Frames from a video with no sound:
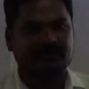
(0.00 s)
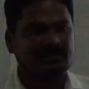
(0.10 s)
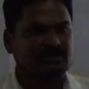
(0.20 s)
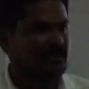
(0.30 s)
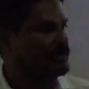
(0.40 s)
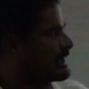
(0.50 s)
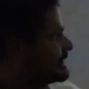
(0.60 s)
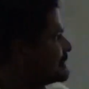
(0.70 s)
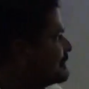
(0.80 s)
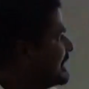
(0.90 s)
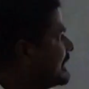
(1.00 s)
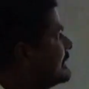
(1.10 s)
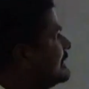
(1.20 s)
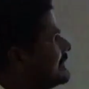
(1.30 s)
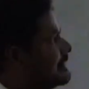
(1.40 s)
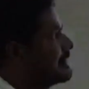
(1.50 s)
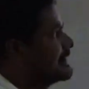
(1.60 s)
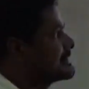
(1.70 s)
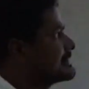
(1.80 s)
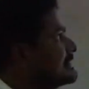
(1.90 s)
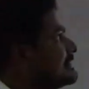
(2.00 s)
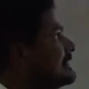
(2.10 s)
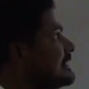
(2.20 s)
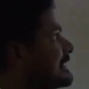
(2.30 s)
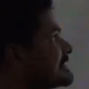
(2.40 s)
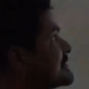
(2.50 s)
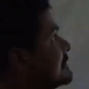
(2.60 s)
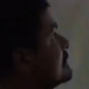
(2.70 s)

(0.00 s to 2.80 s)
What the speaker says: a solenoid should be depends. Next,